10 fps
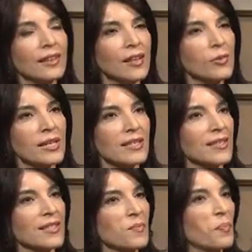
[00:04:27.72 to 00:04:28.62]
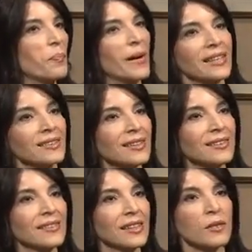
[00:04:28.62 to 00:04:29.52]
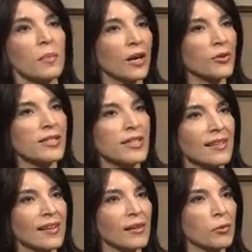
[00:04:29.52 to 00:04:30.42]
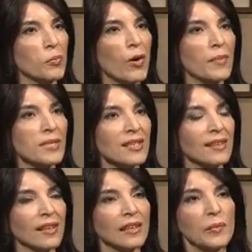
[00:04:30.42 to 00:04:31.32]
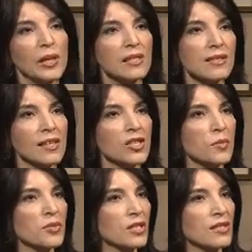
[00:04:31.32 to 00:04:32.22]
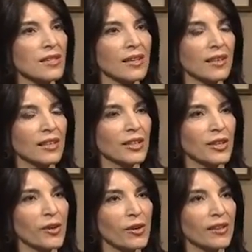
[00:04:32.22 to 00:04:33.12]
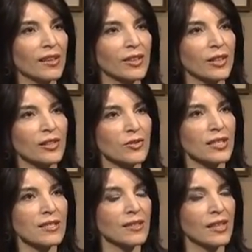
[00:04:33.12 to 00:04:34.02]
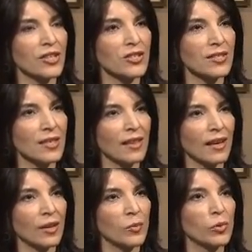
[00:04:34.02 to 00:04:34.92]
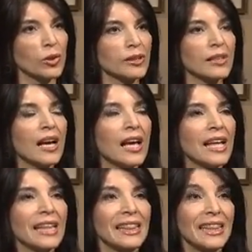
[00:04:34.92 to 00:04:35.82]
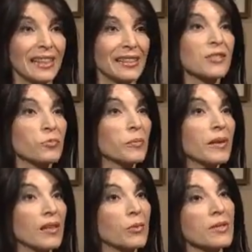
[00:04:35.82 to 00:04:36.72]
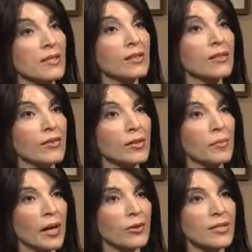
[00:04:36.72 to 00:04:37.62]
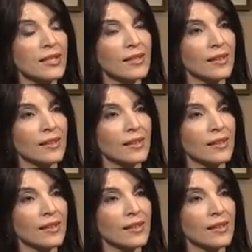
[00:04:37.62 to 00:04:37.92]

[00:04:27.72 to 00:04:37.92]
think the U.S. expected the democracy that they were promising the Libyans, the Egyptians, and all the other countries, the nations in the Arab world, that this will be the result of the democracy